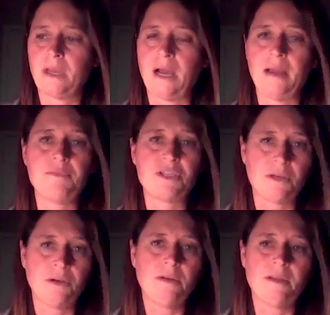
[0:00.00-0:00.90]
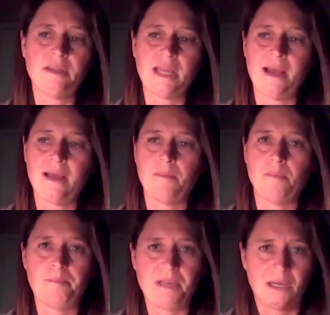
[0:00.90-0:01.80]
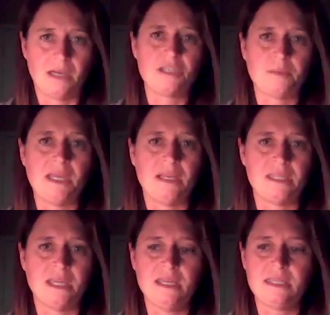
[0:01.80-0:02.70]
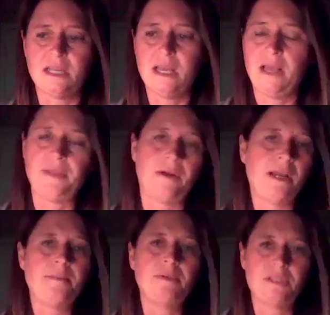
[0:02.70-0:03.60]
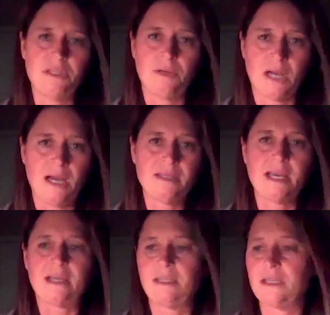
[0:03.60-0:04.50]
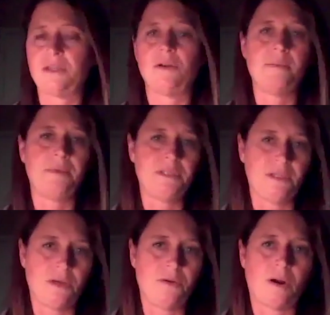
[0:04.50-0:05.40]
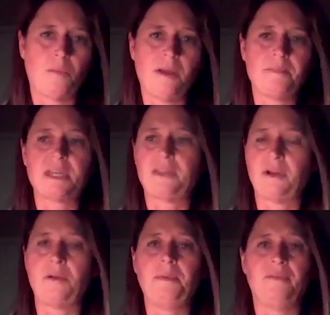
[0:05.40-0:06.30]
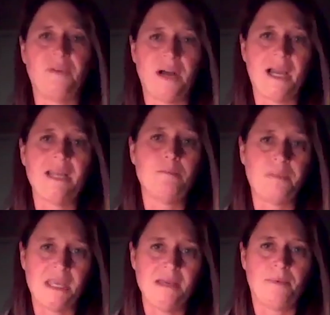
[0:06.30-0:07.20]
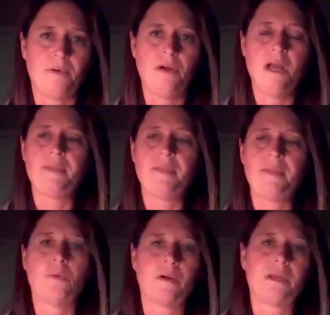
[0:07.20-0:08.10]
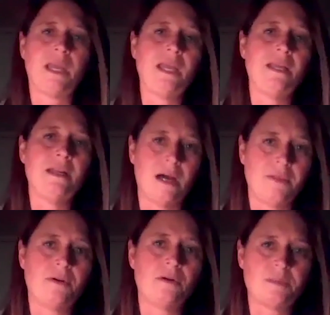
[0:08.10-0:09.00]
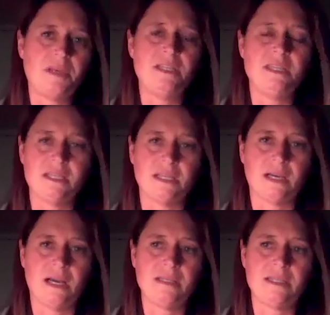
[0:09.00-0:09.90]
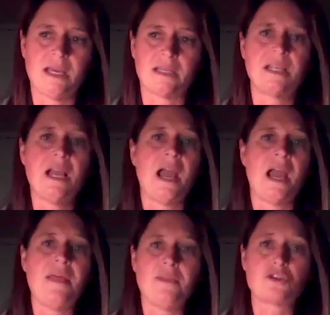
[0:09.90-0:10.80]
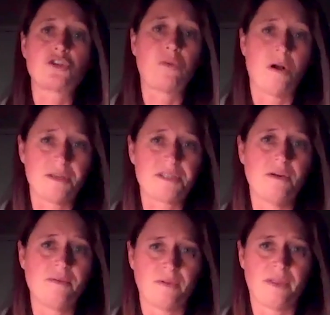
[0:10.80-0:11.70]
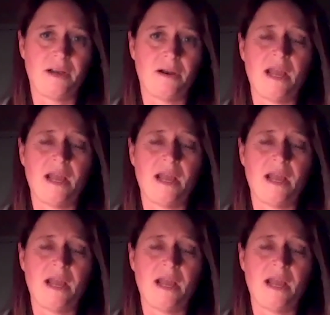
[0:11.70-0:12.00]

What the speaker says: I'm certain that because we exist, they're able to contact us, they're able to go to our website, they're able to find people that are working in other species and contexts, and there's crossover there.